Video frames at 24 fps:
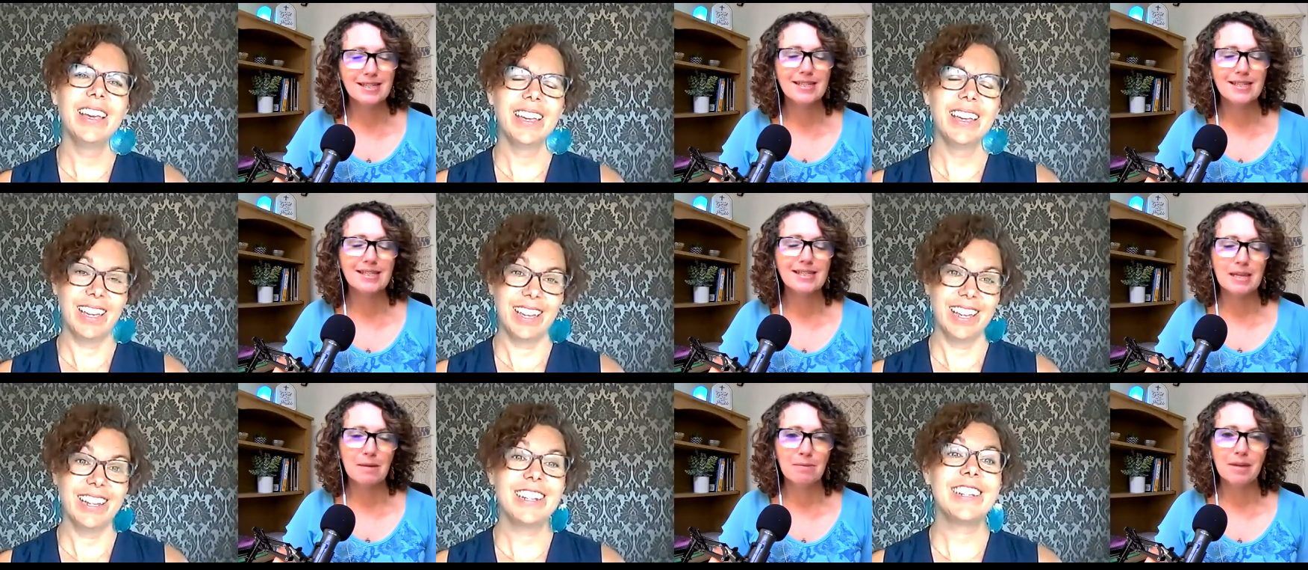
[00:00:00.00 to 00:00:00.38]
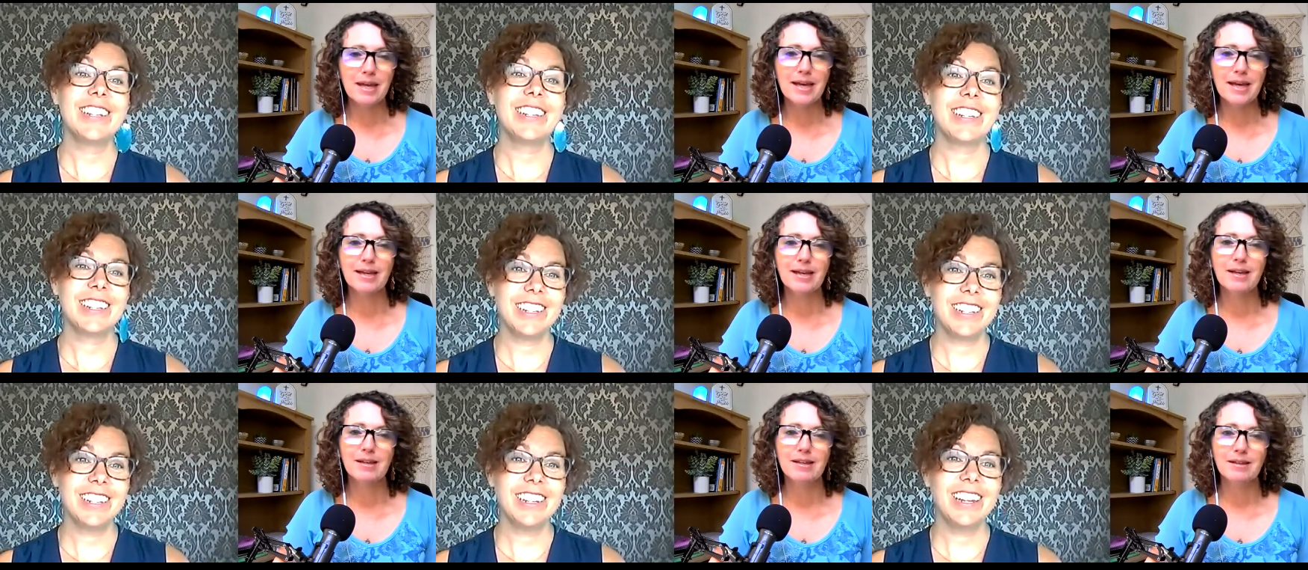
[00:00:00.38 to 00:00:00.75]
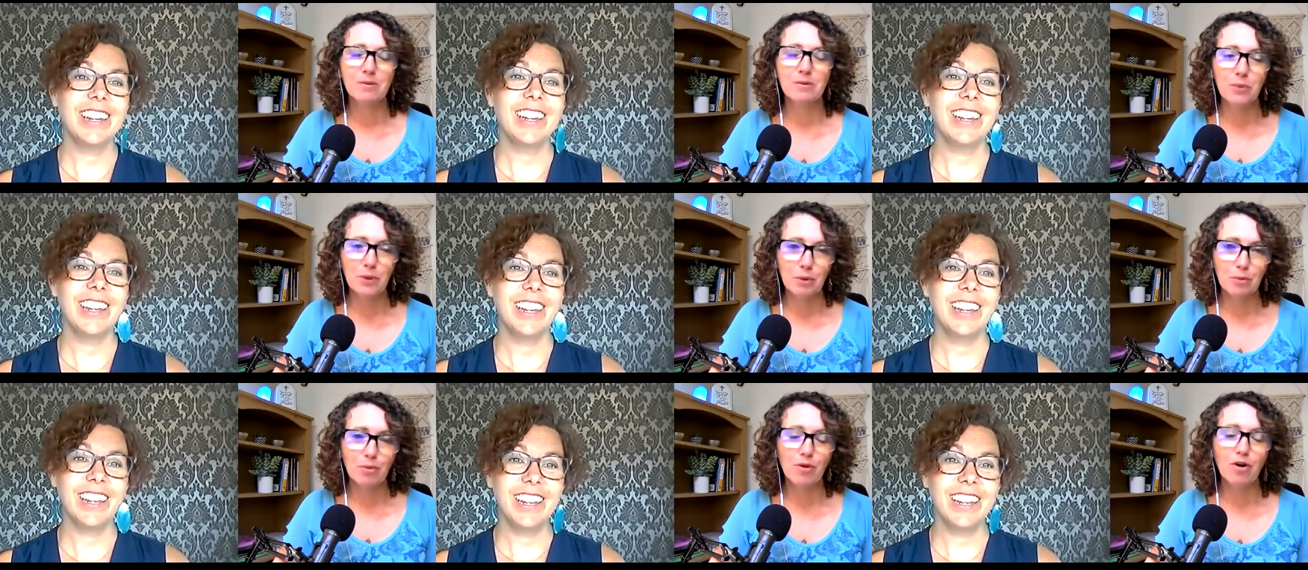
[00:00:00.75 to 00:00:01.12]
Speaker 1: It seemed like
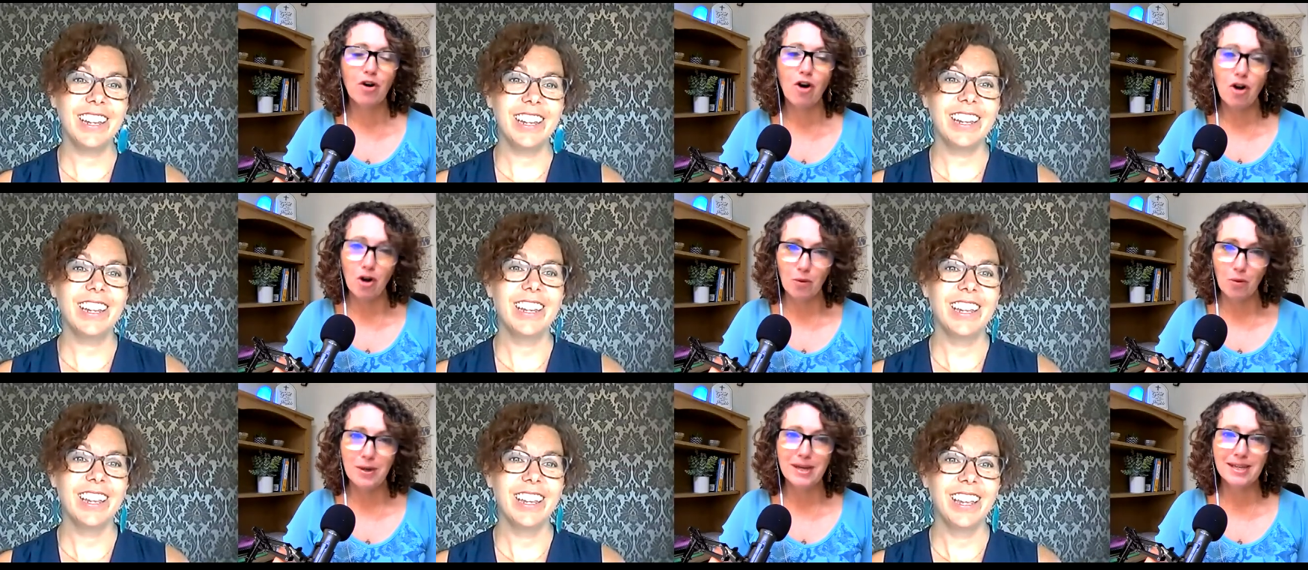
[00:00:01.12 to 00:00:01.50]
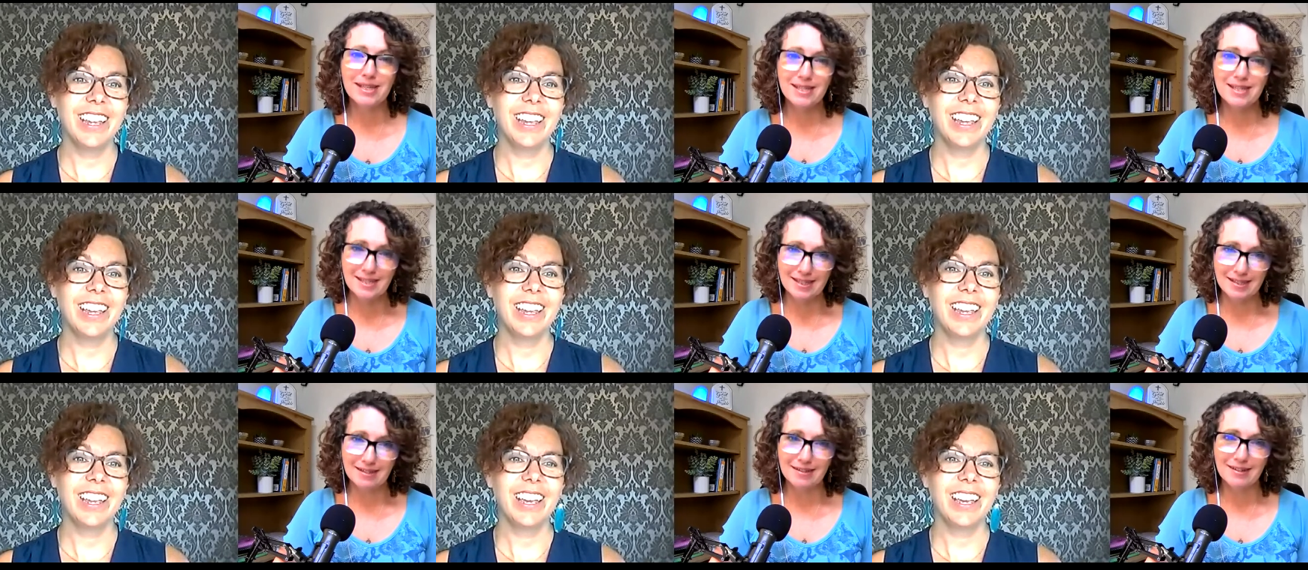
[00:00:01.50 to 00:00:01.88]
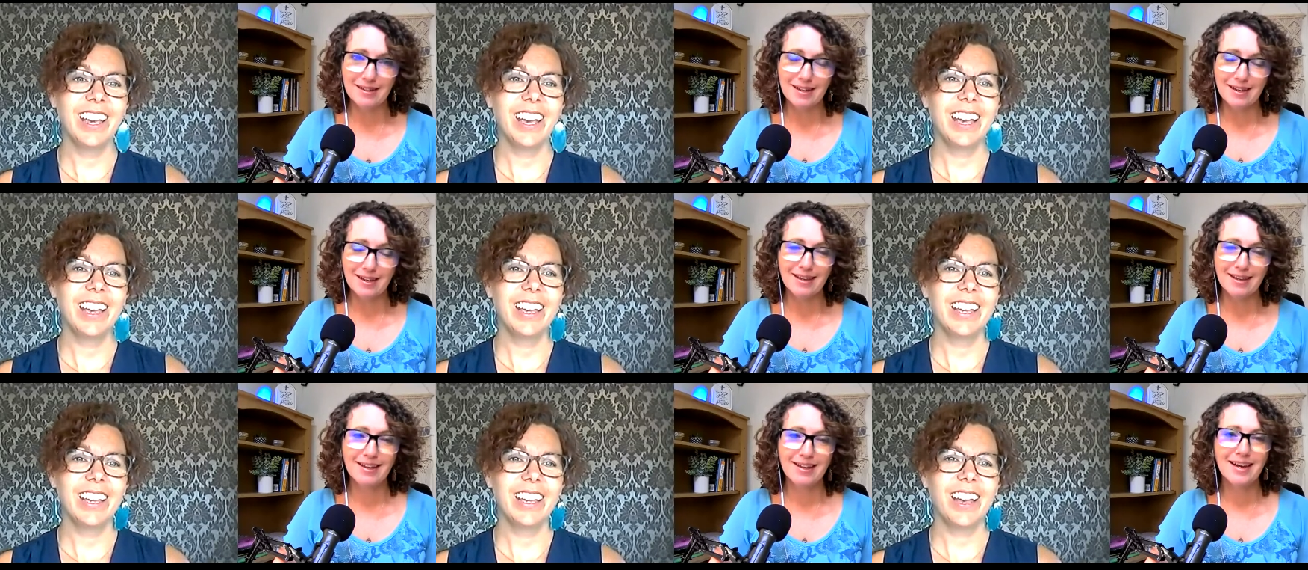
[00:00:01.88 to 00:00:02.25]
we were always
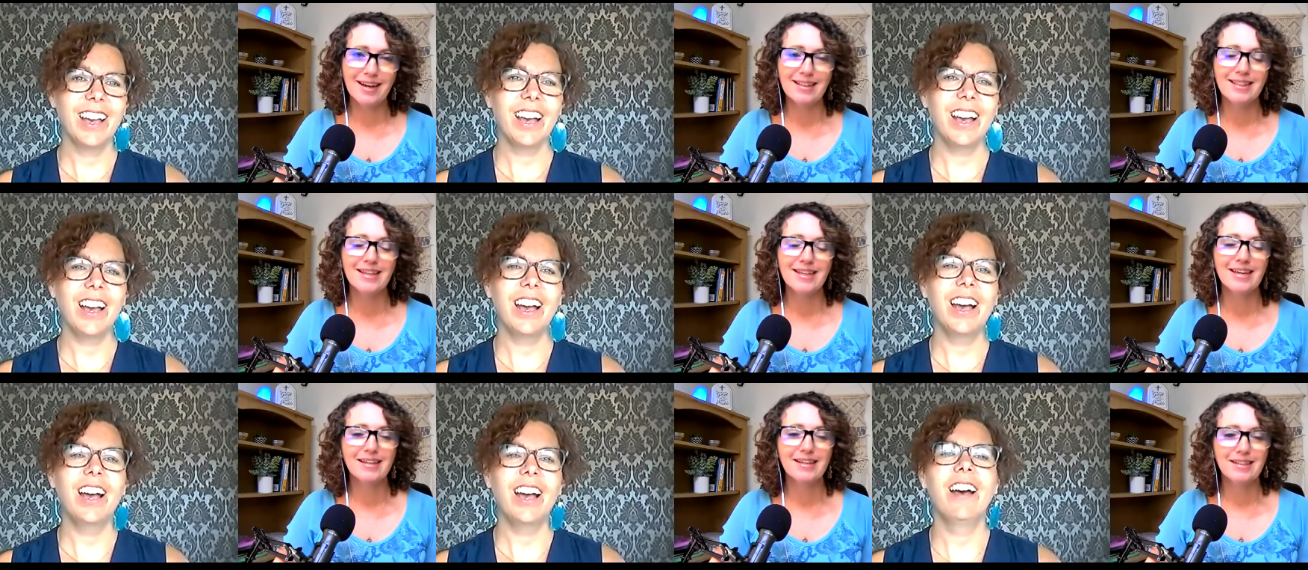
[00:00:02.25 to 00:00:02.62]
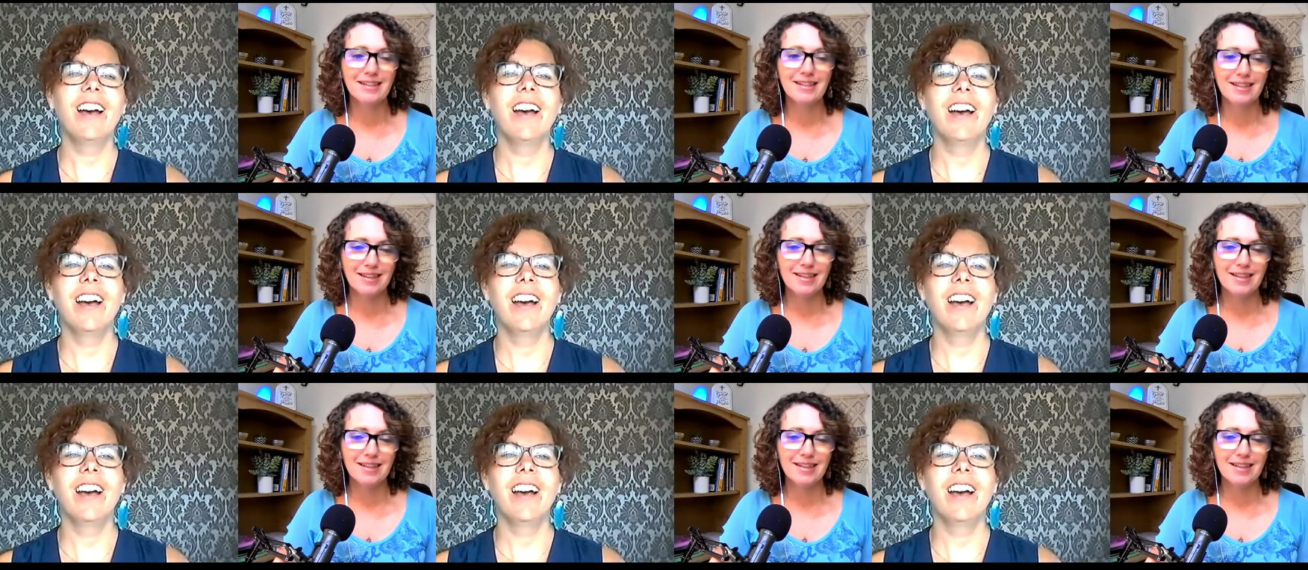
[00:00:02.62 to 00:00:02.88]
sick, and I think oh. that